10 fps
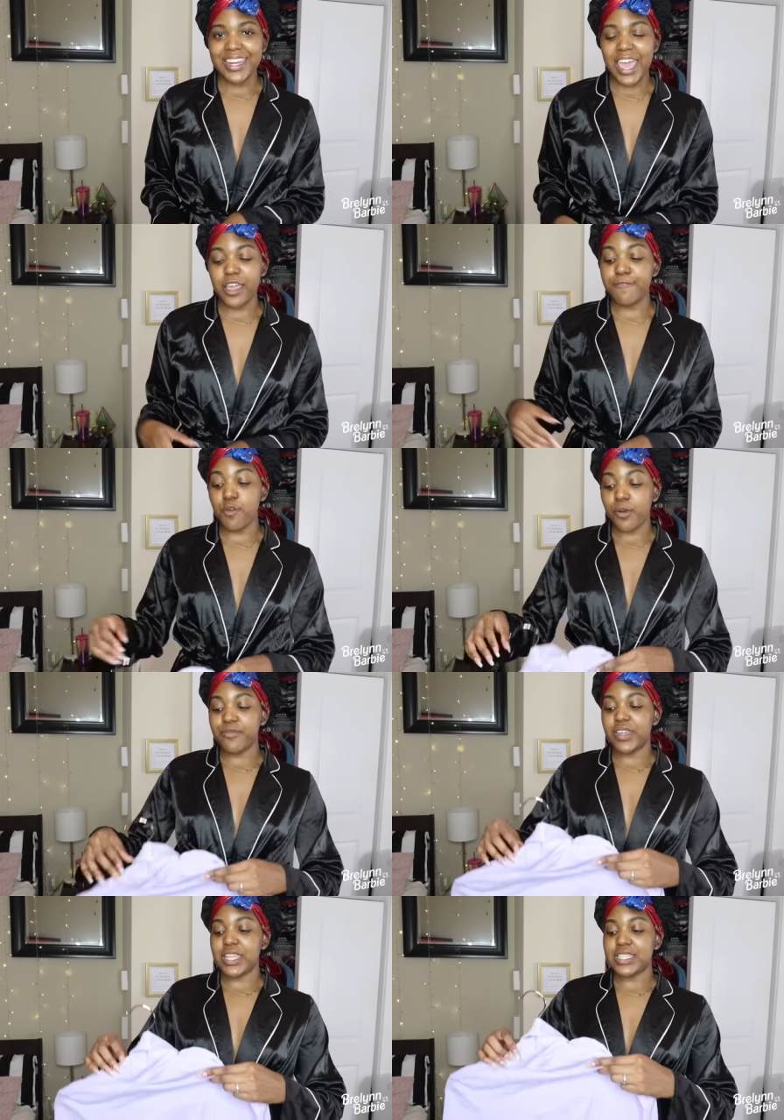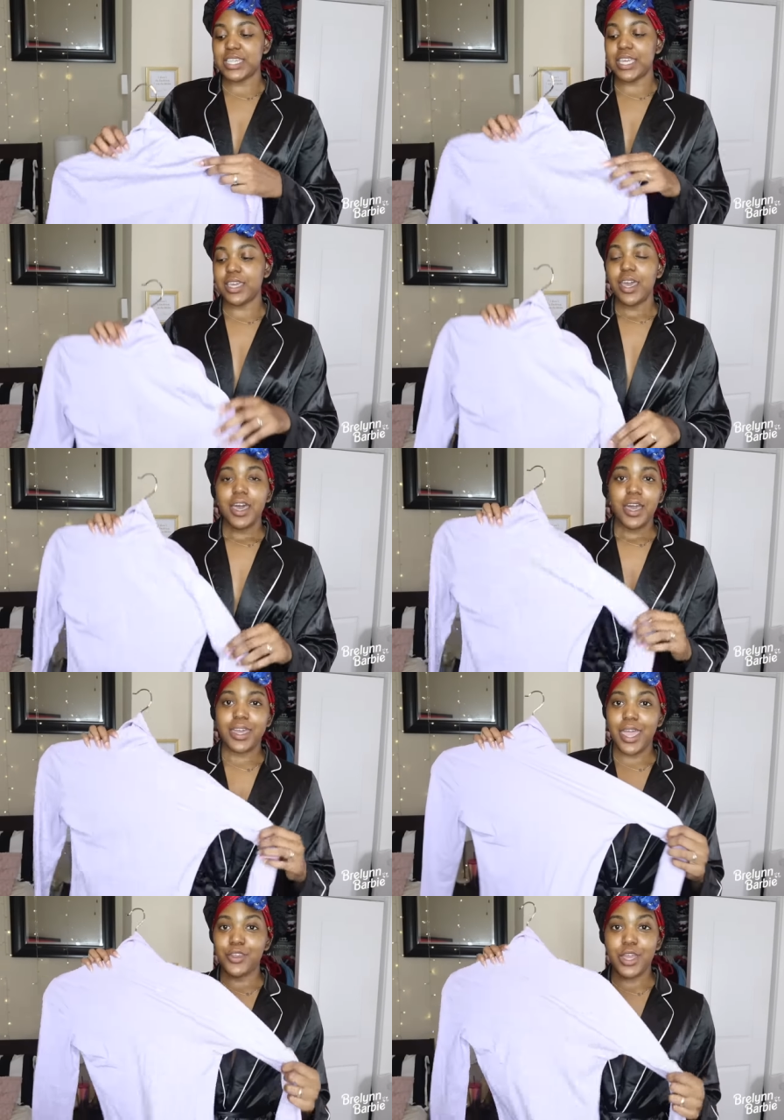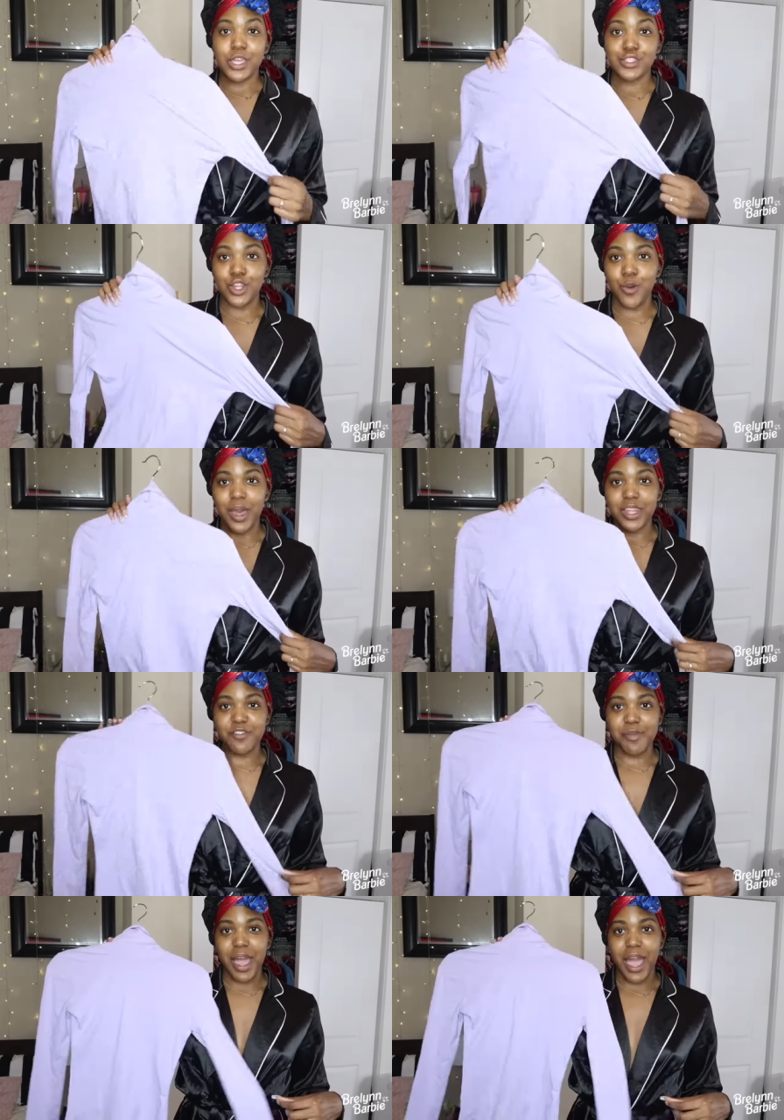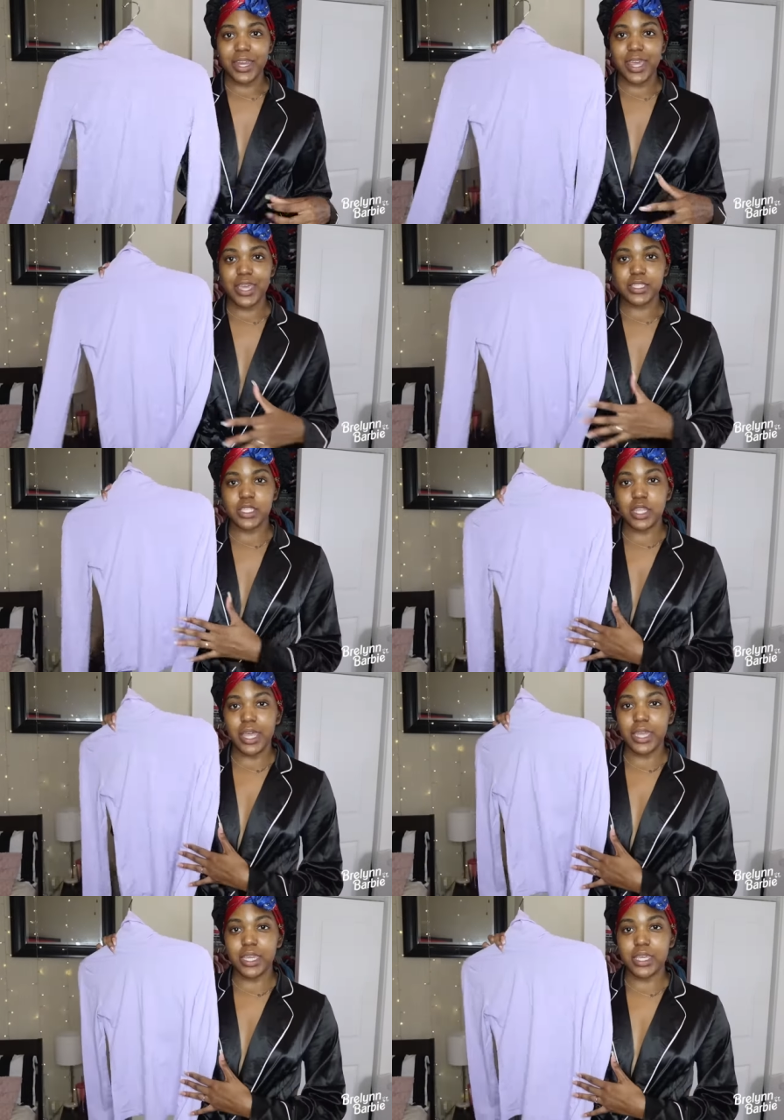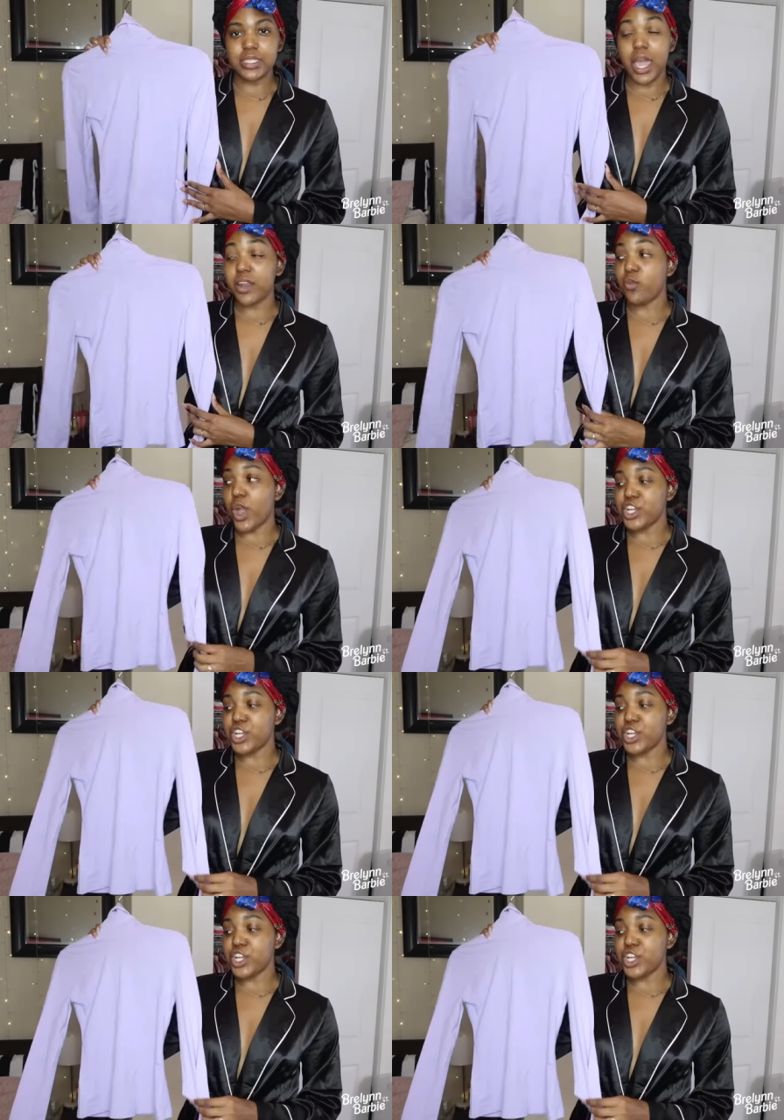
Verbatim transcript: neck form-fitted tee. Again, you guys know I love my high necks. The lighting is kind of